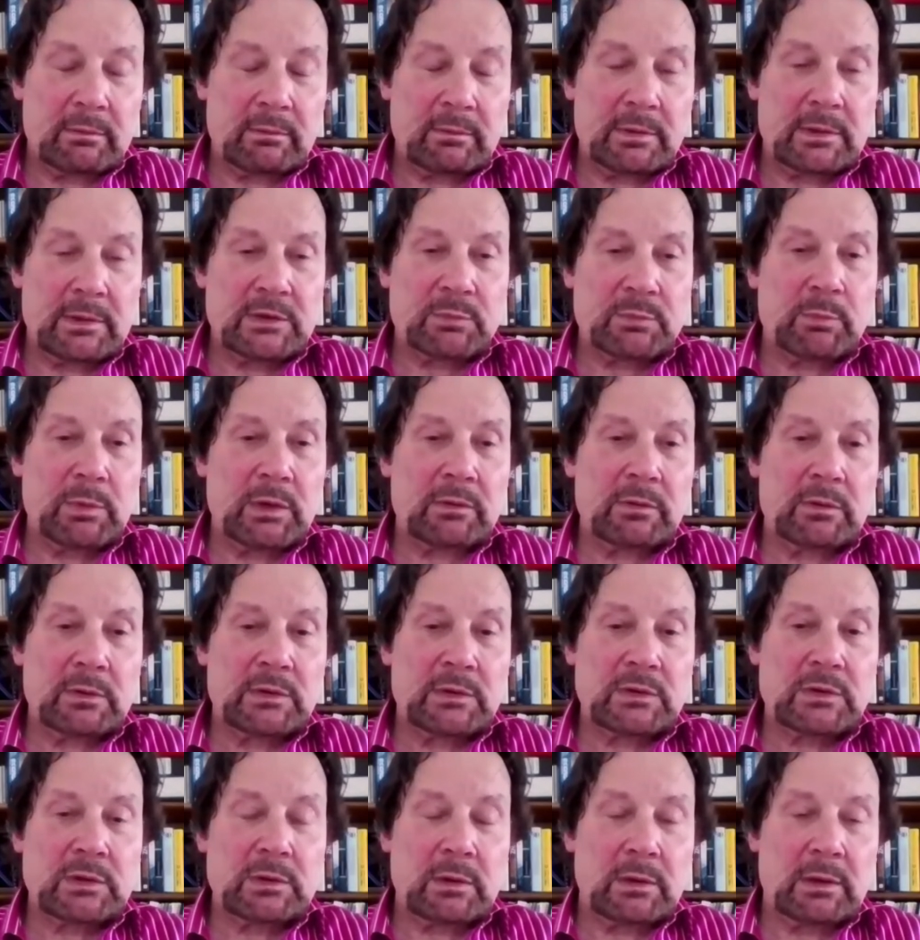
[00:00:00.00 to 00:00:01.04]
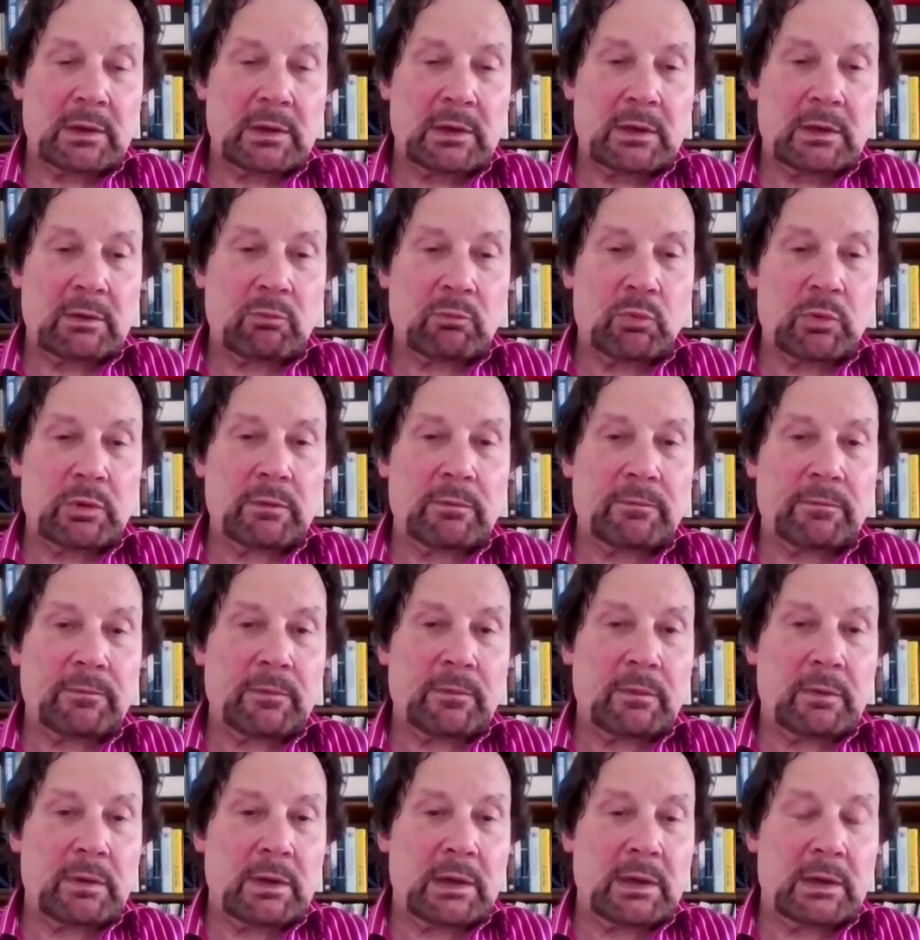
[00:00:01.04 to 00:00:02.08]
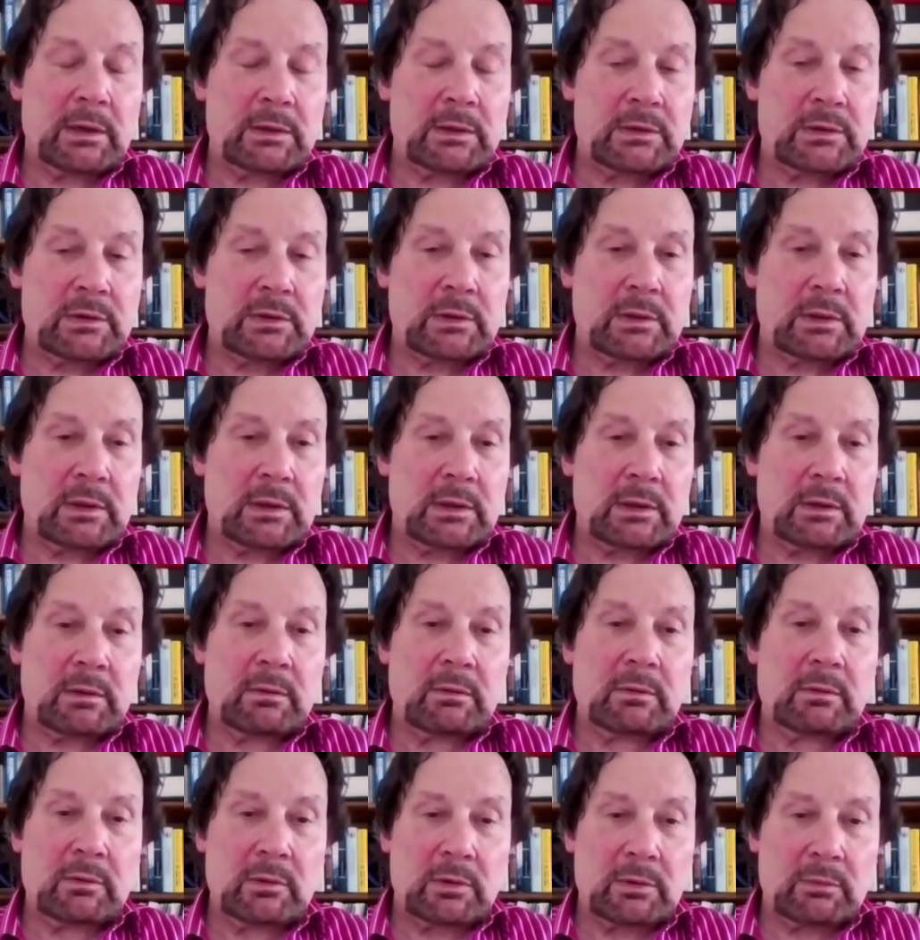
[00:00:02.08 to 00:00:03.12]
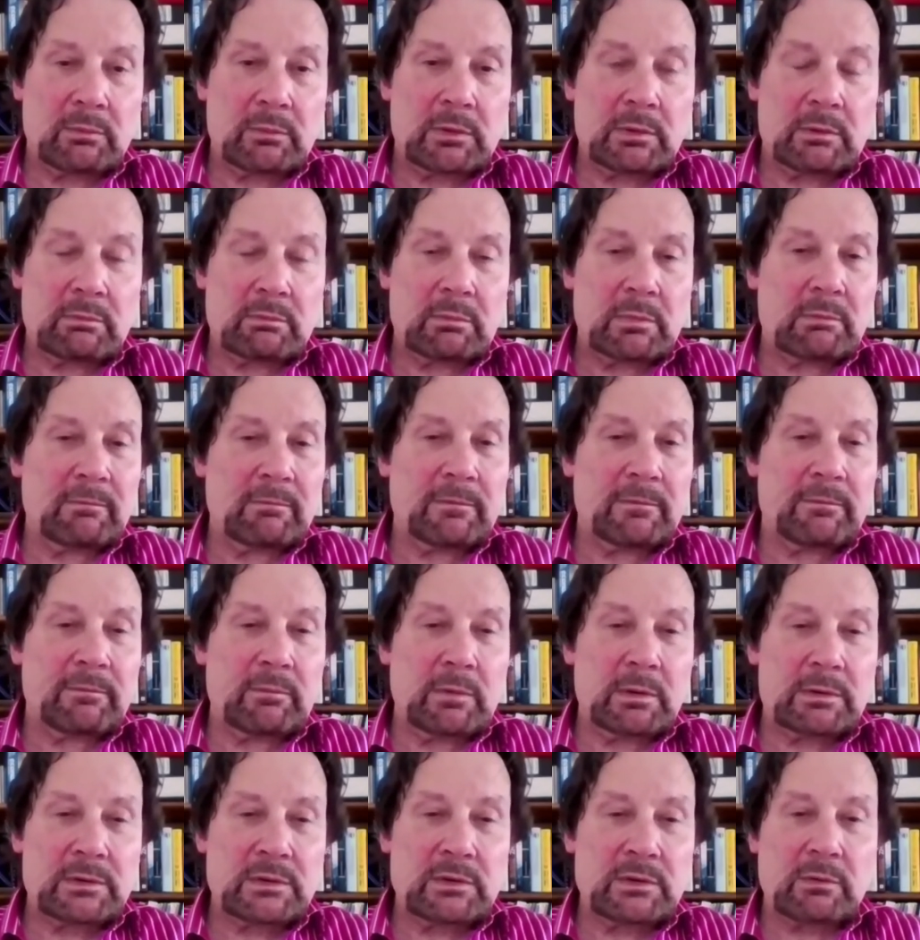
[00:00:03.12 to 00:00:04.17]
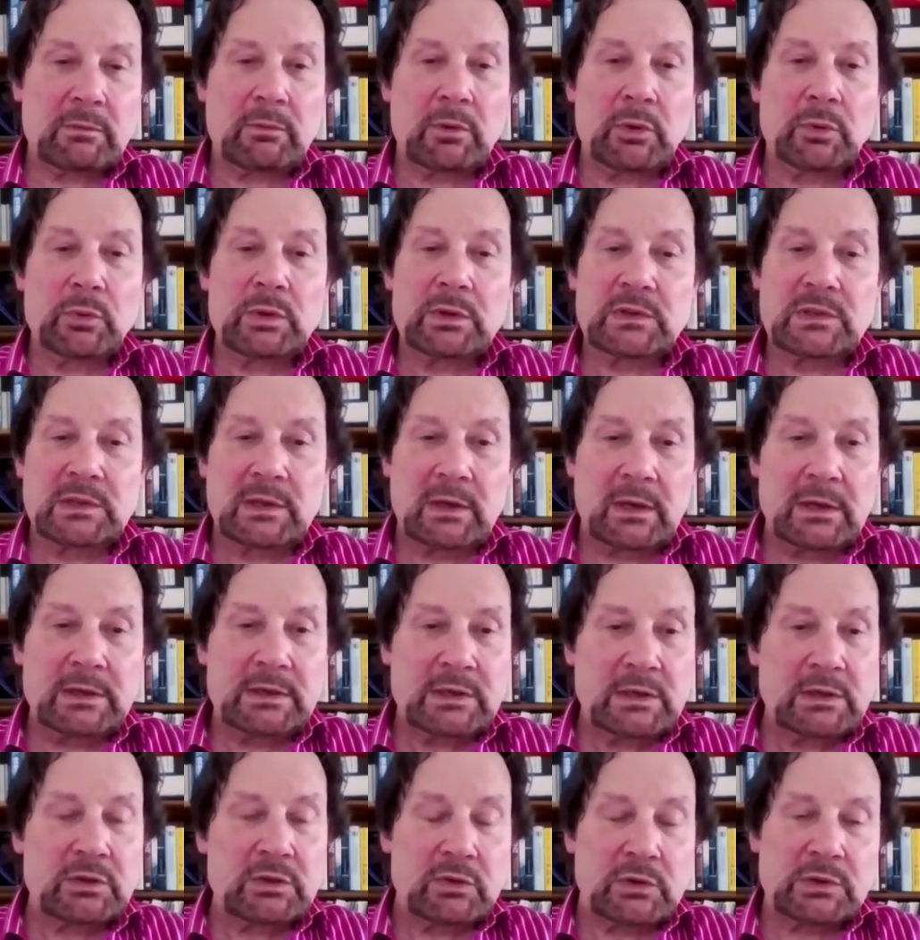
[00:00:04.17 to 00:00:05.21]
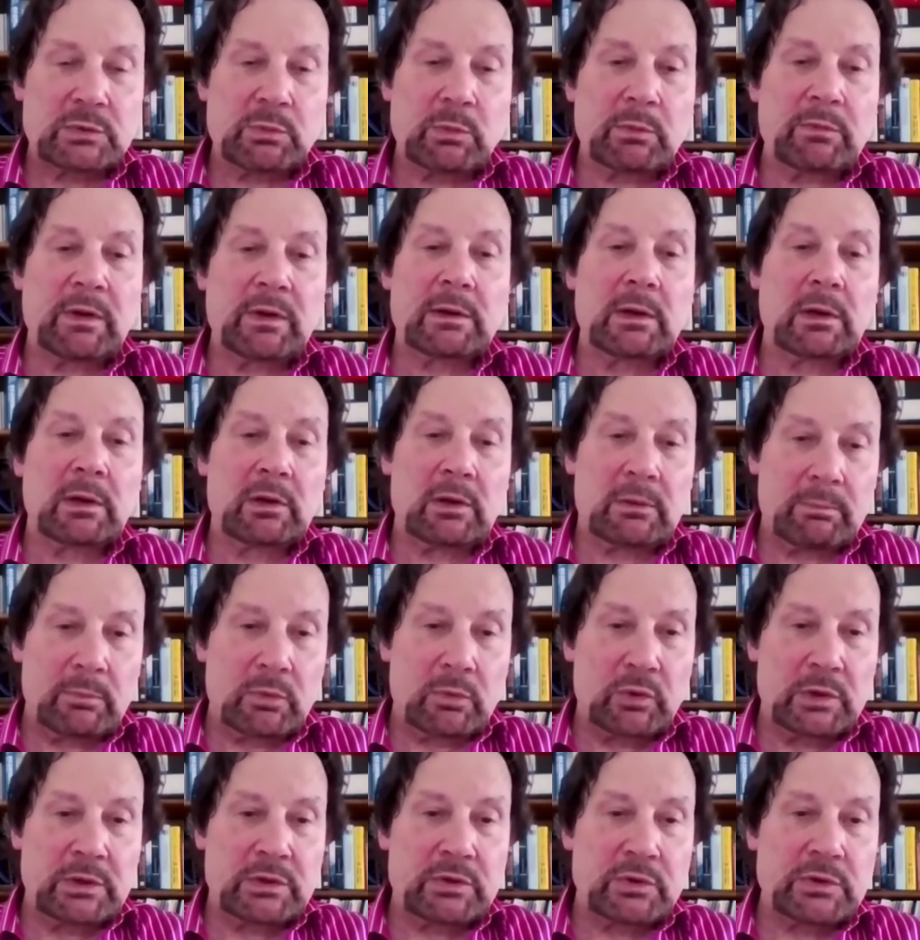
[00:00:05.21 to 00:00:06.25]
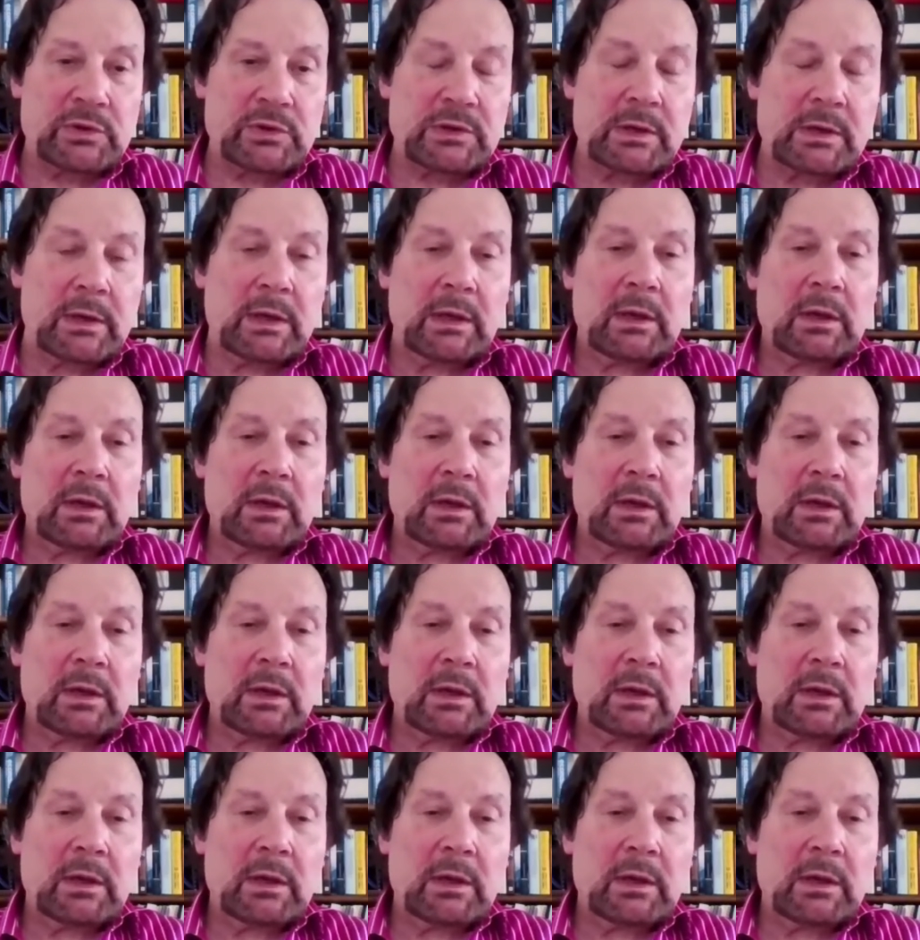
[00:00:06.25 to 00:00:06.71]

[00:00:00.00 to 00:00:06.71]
these methods, we've had not sort of only a slight interest. We've had a lot more interest.